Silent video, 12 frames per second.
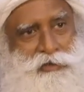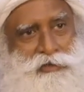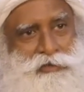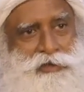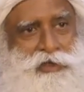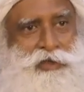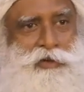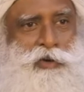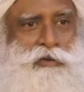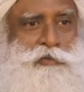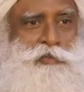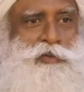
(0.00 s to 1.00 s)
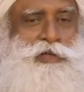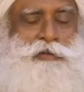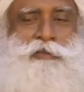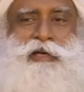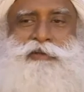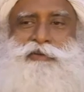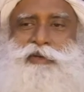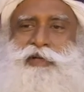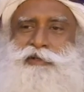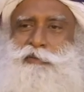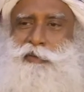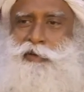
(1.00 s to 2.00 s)
Still you have to pull them back today,
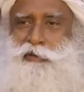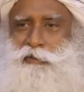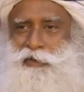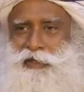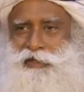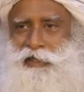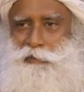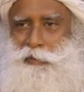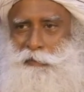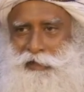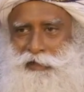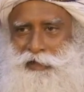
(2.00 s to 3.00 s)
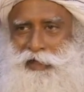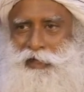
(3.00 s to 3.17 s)
tomorrow morning they'll be back again.